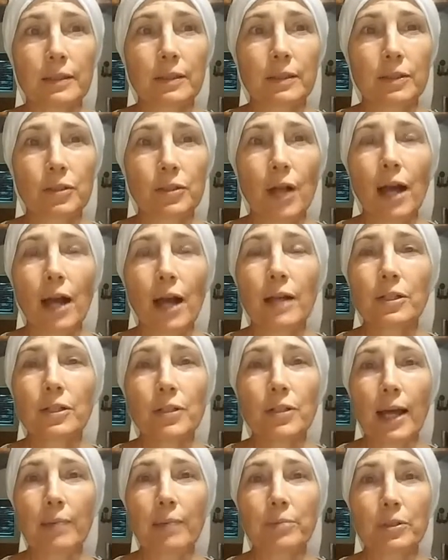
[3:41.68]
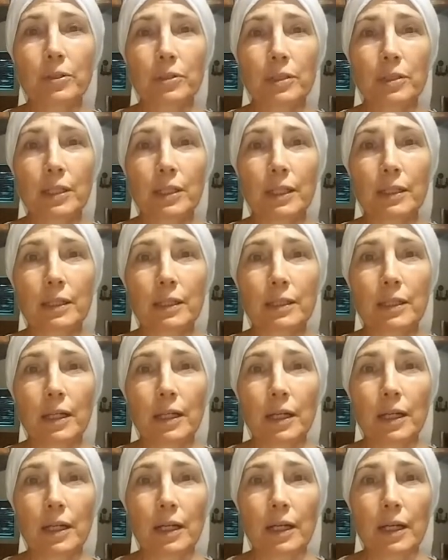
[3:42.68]
chapter 6
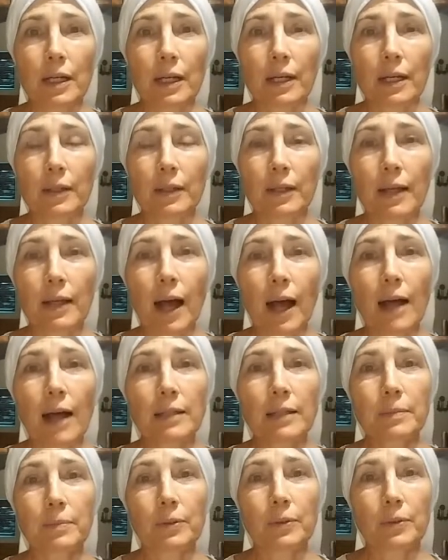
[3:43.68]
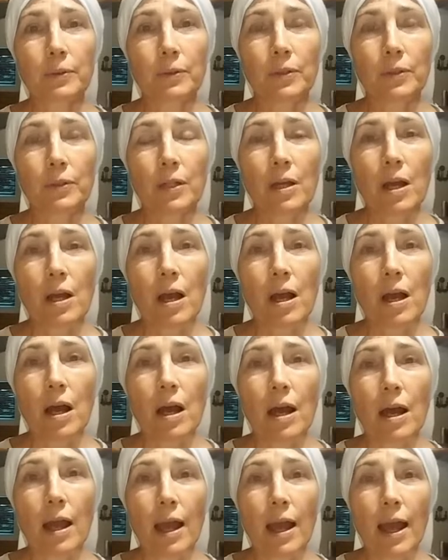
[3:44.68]
in the gospel,
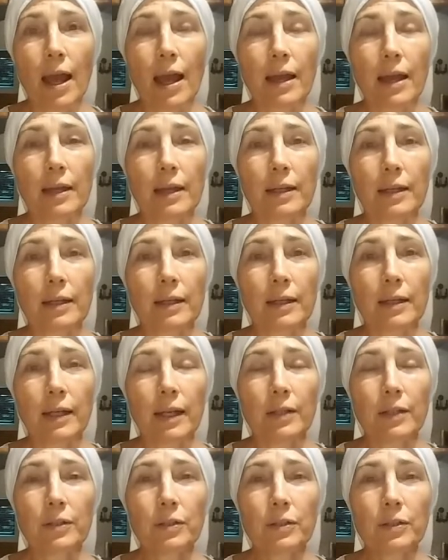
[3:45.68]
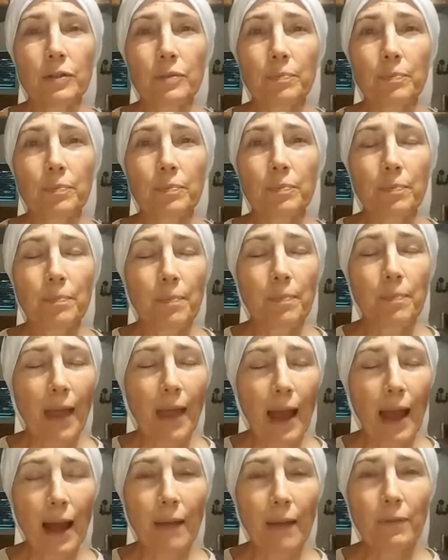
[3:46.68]
and just
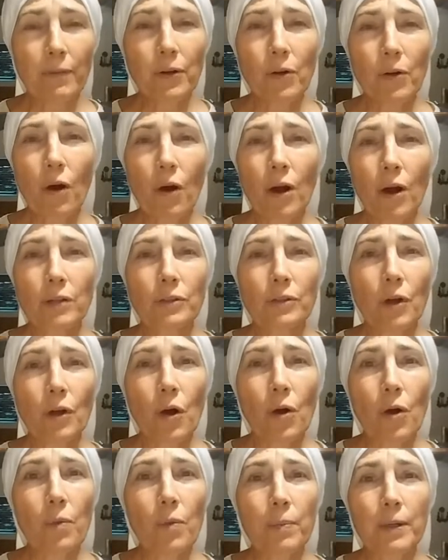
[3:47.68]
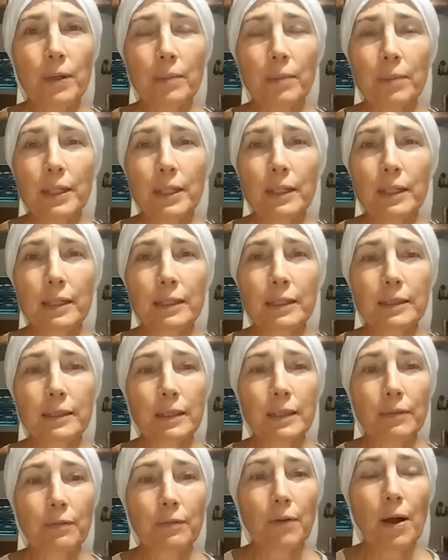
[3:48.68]
have your heart open,
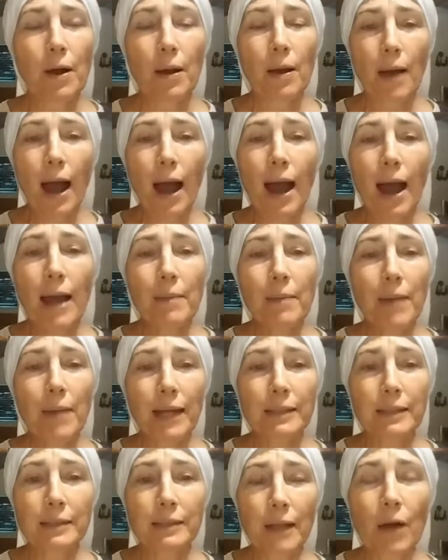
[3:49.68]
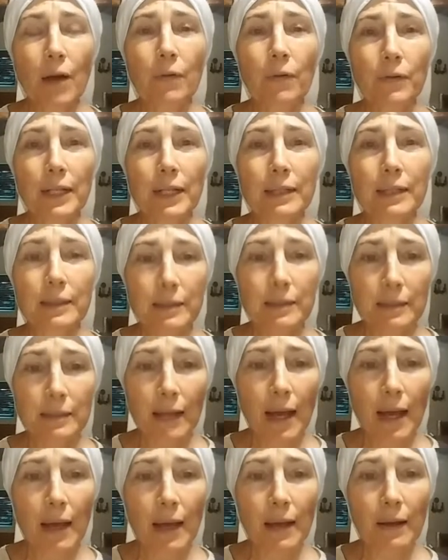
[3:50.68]
because for I myself can
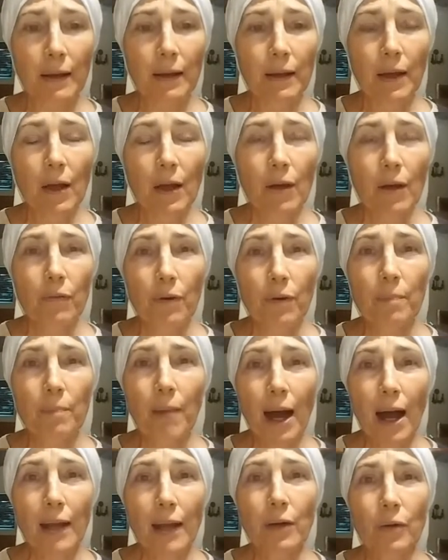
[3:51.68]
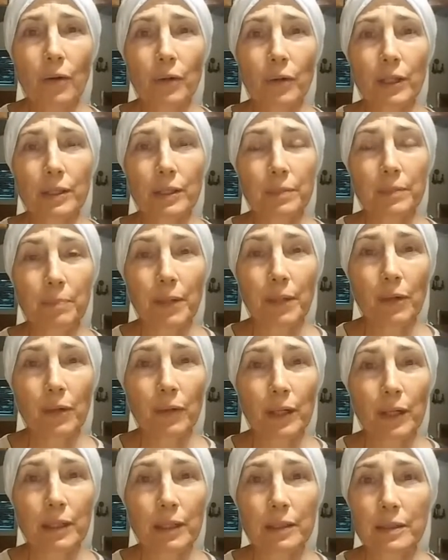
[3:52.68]
say from my own
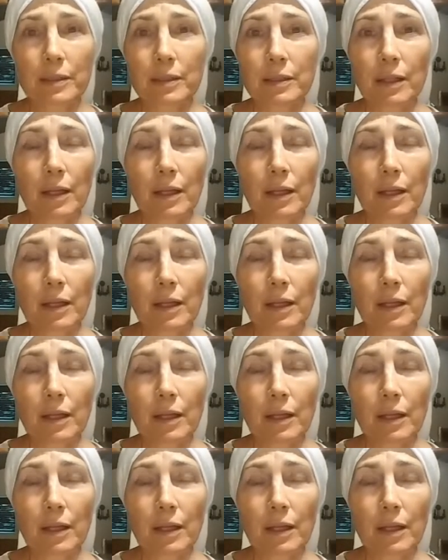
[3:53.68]
experience,